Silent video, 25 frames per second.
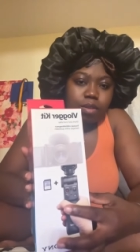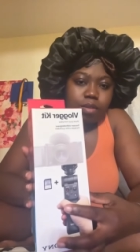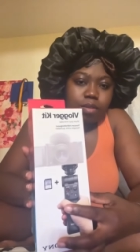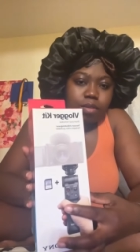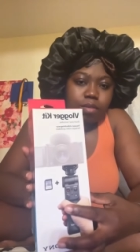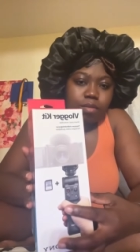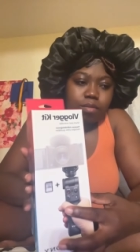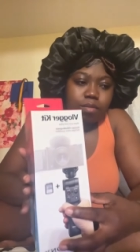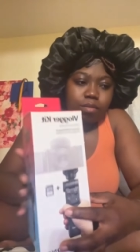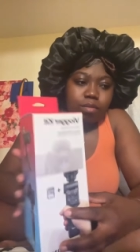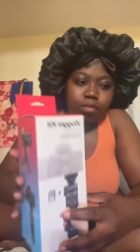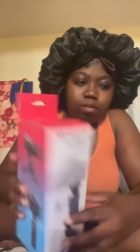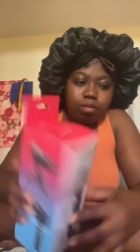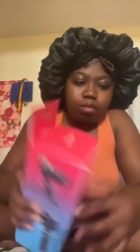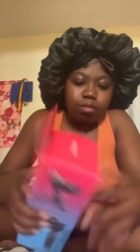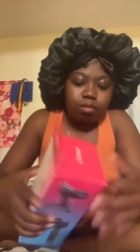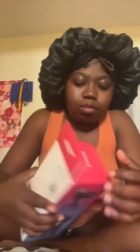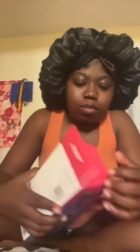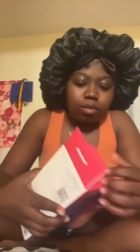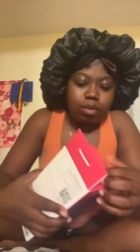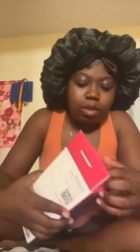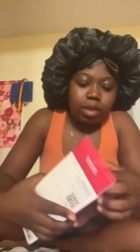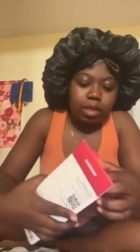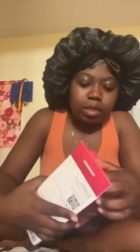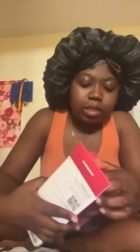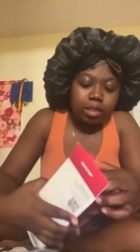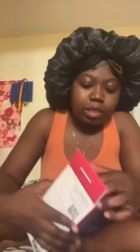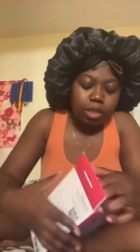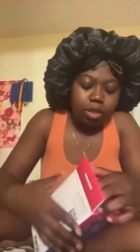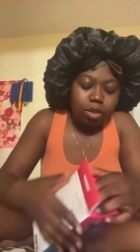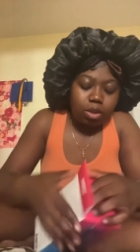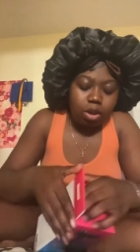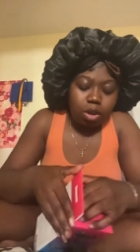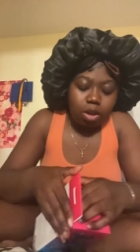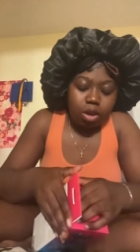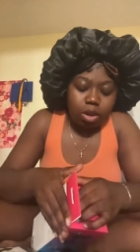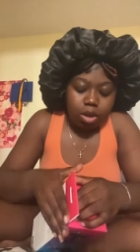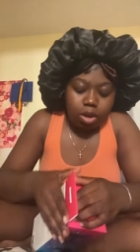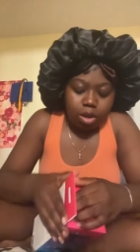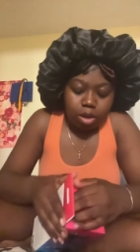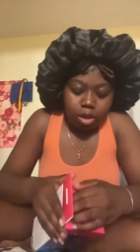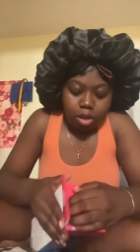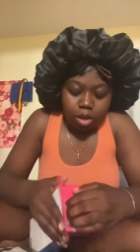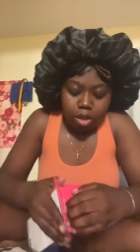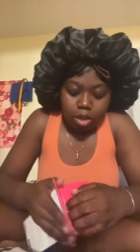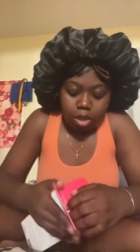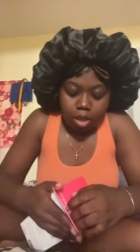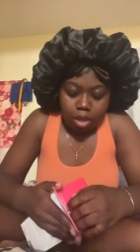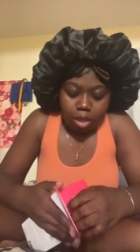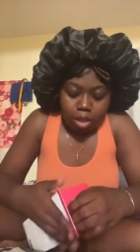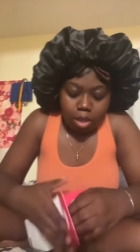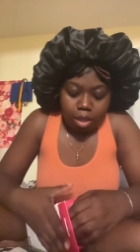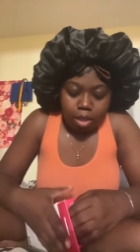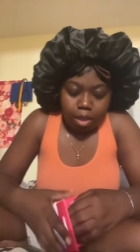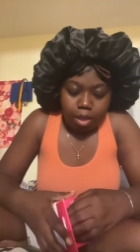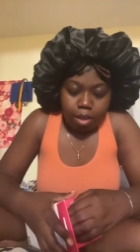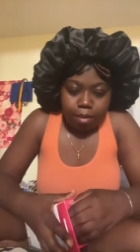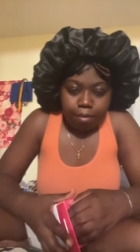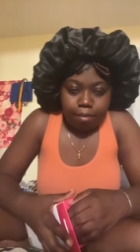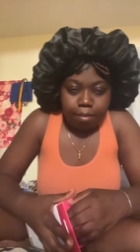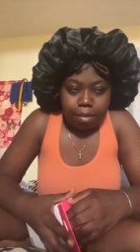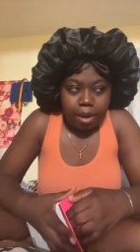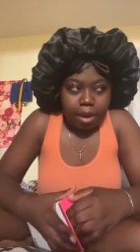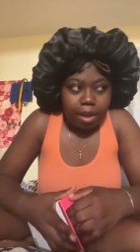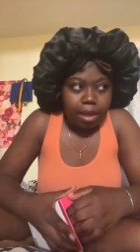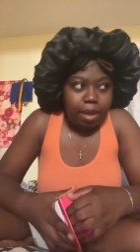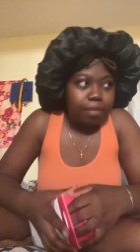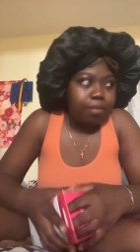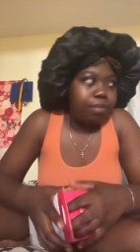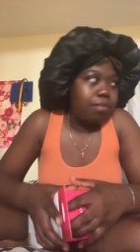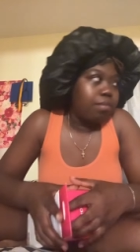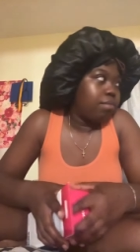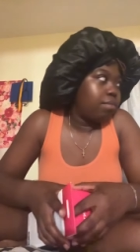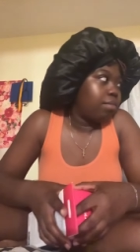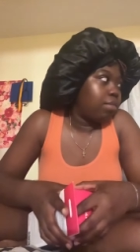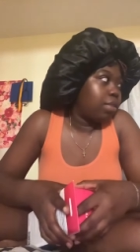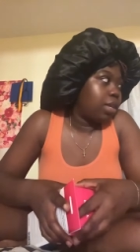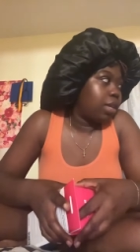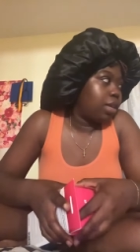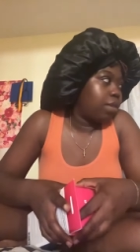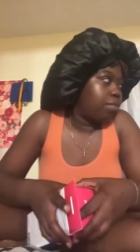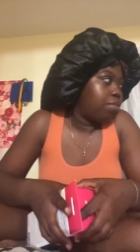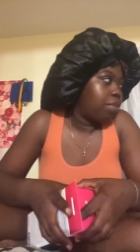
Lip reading: SD card, but I did bought my own.